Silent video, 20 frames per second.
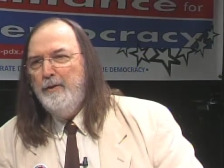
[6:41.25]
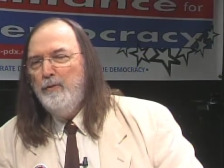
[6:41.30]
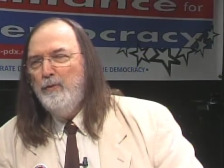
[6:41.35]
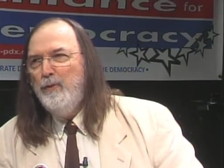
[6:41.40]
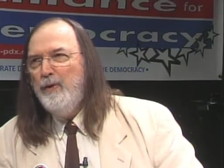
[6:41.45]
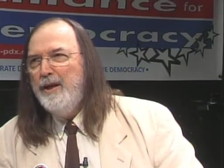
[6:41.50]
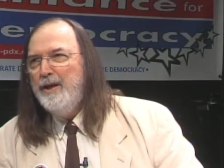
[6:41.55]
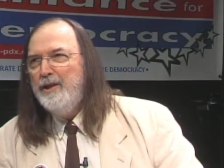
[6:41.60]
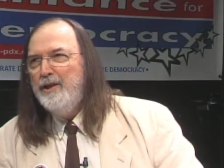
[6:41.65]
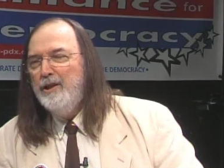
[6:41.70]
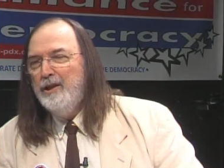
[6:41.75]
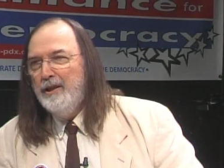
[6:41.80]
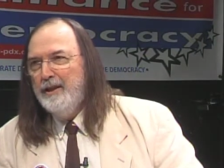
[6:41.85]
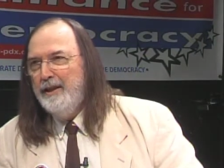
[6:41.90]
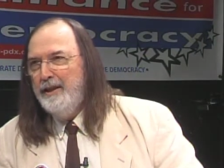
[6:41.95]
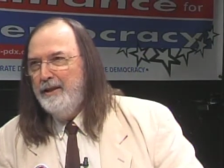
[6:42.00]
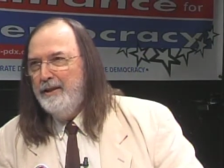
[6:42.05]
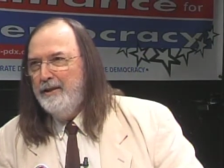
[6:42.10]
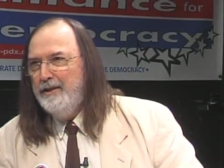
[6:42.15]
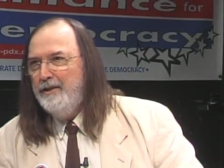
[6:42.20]

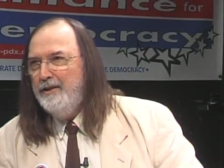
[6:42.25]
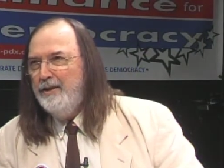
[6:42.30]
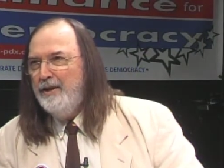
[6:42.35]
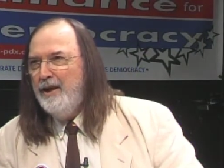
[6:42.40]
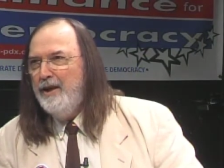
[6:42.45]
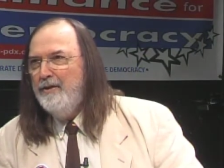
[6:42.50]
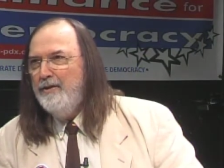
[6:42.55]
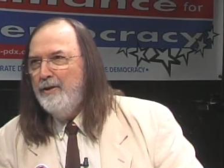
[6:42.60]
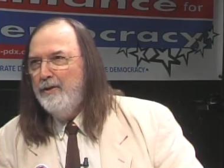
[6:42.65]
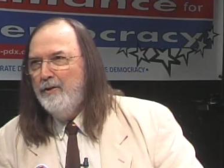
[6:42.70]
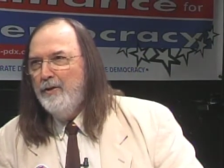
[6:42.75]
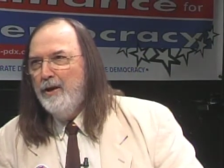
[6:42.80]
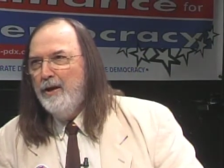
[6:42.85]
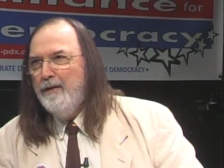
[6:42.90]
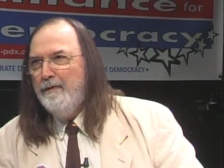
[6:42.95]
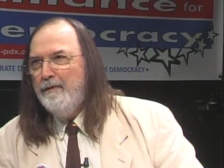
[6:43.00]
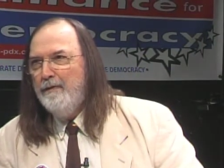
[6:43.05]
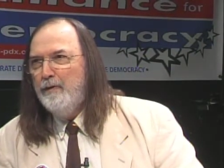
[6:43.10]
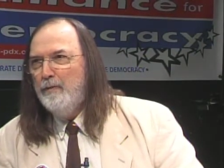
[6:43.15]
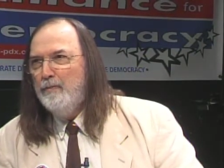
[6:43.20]
regulated, and they're
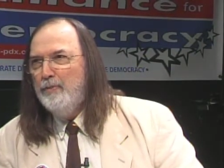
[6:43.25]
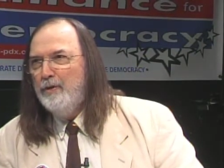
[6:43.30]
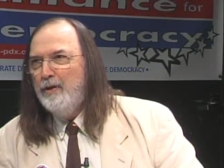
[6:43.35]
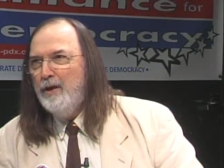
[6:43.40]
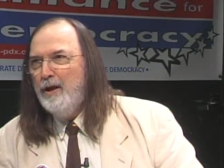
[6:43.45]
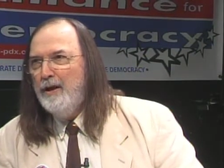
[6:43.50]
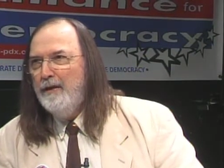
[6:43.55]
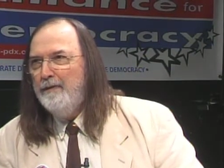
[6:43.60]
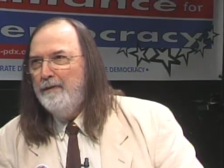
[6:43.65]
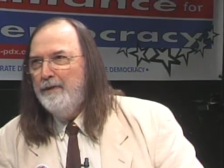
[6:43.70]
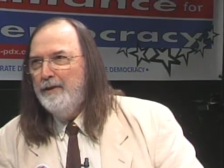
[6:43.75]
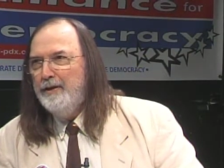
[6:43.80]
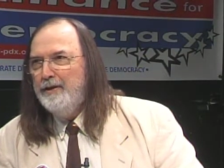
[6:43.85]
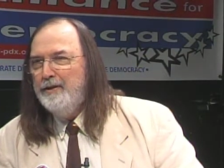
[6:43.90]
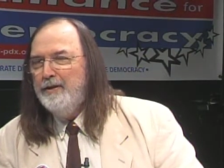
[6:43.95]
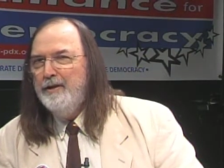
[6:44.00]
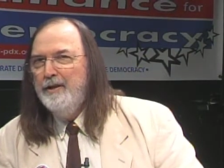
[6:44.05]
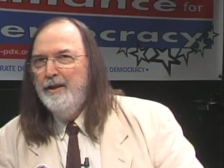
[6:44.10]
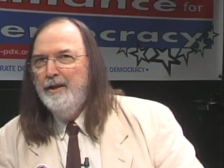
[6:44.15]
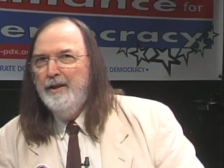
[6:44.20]
not for profit,